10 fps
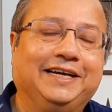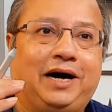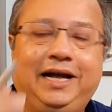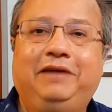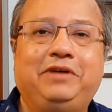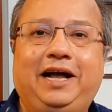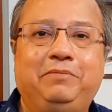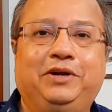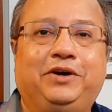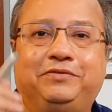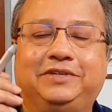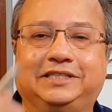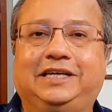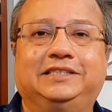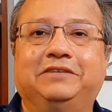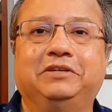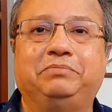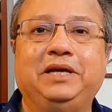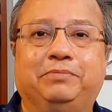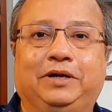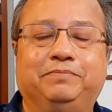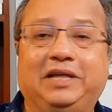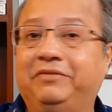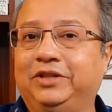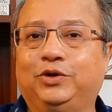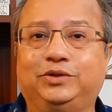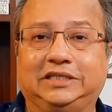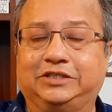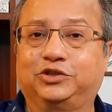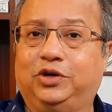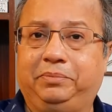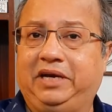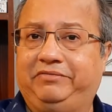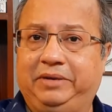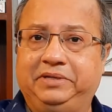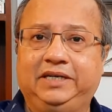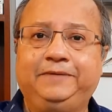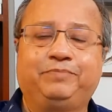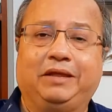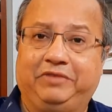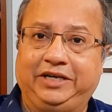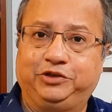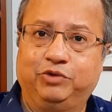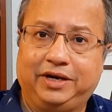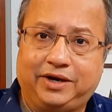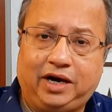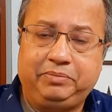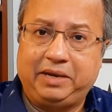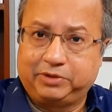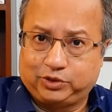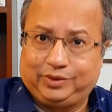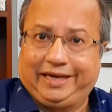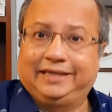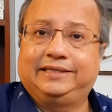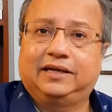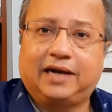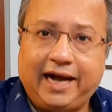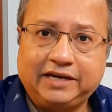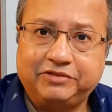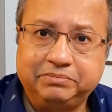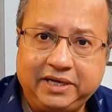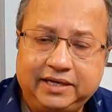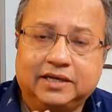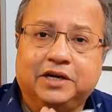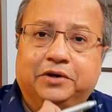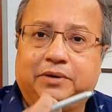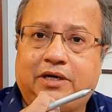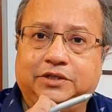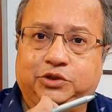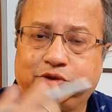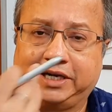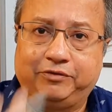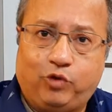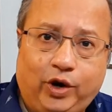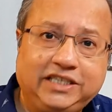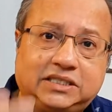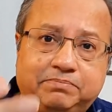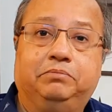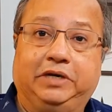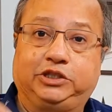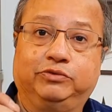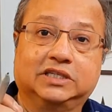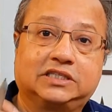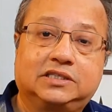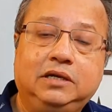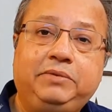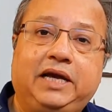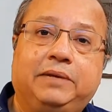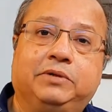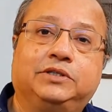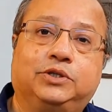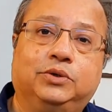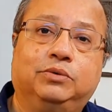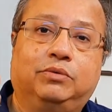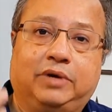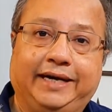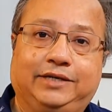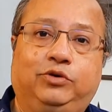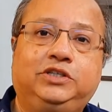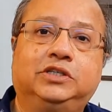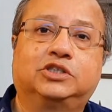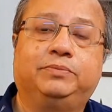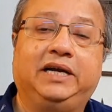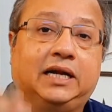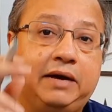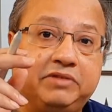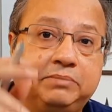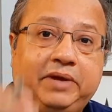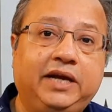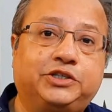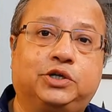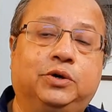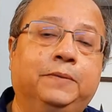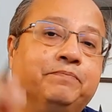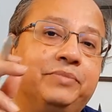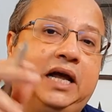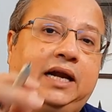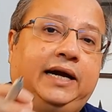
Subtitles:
I have a habit of discussing with people, even though this is going to be a webinar where you will not be able to interact with me using voice, but you will still be able to write questions to me, and I will make sure that I